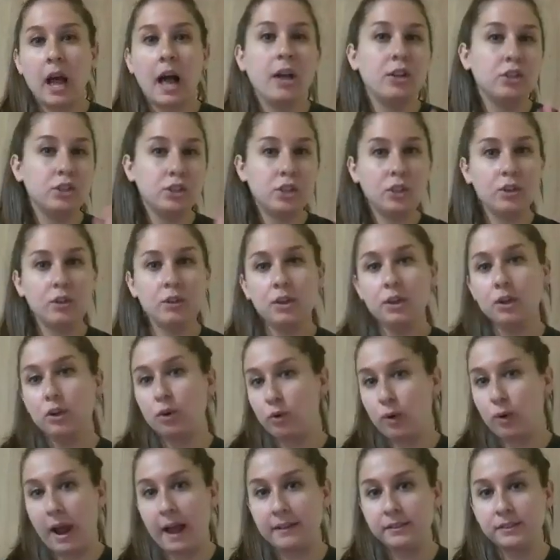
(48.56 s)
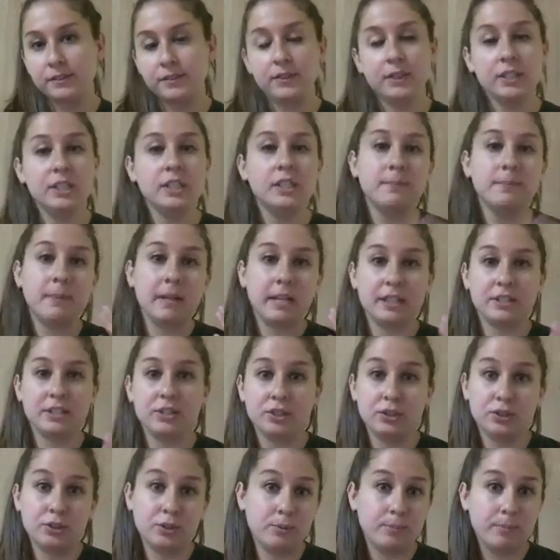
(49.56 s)
I'll show you the crafts first because
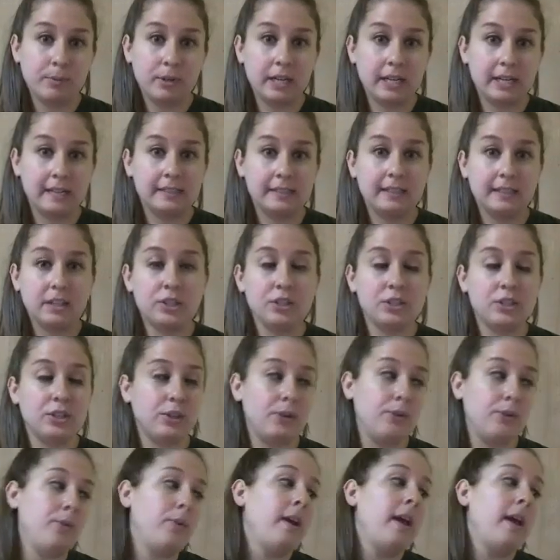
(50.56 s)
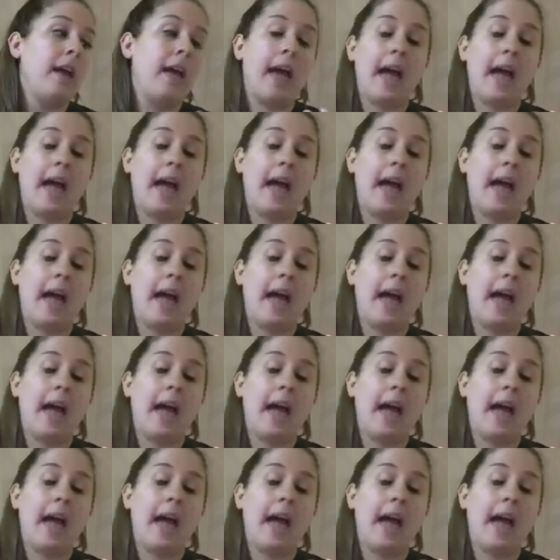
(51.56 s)
they're super easy to do.